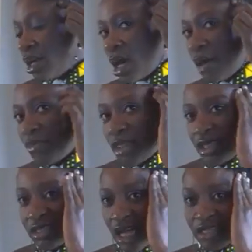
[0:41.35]
Um, the
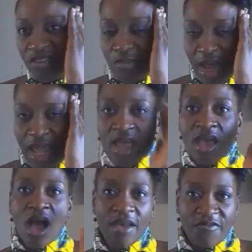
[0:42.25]
sides of my
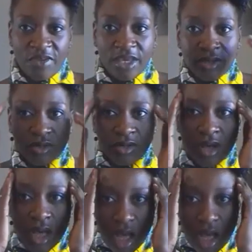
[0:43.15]
hair, I feel,